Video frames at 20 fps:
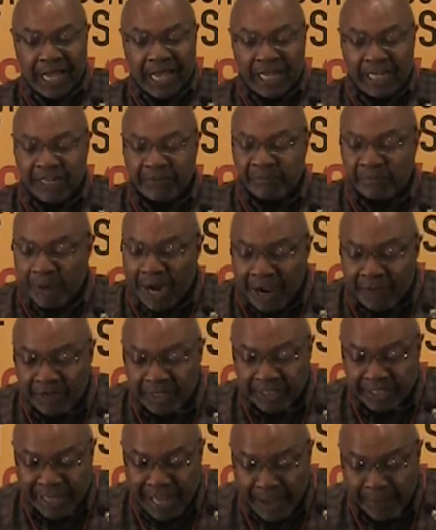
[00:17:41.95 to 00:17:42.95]
and if
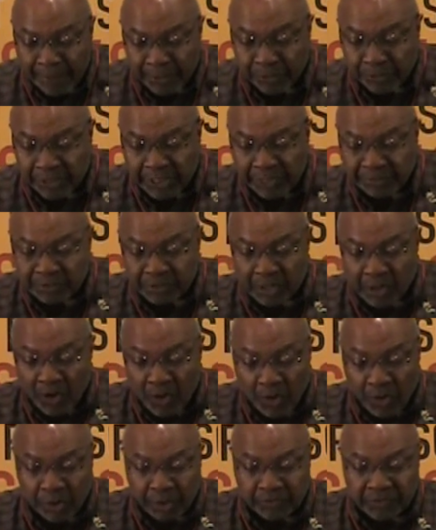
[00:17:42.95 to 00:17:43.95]
private capital keeps the
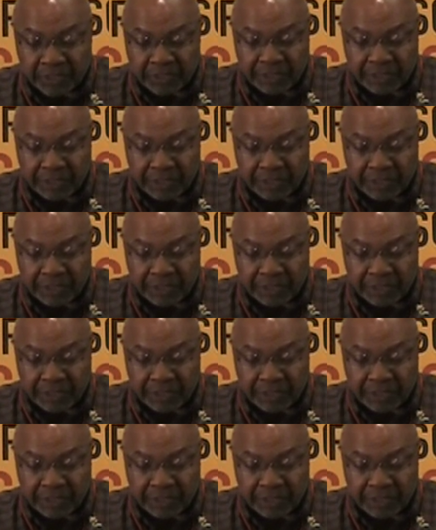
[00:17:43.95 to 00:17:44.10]
whole of